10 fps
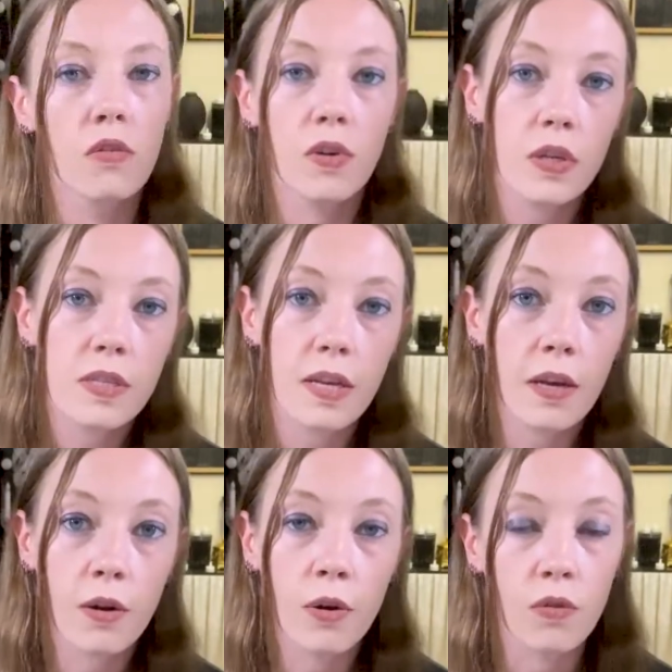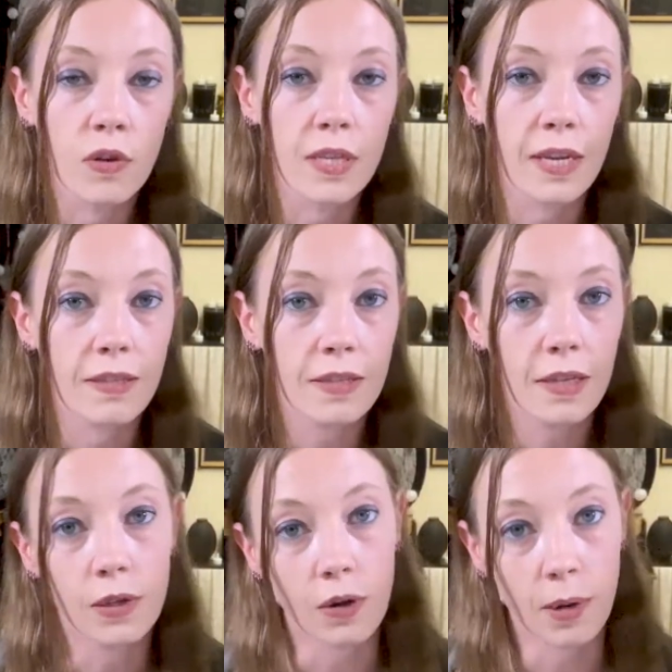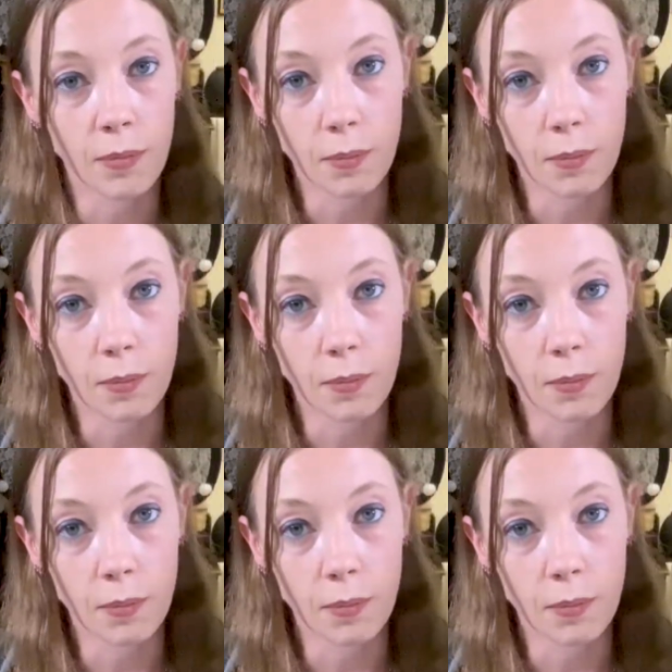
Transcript: First, head on over to Etsy and grab the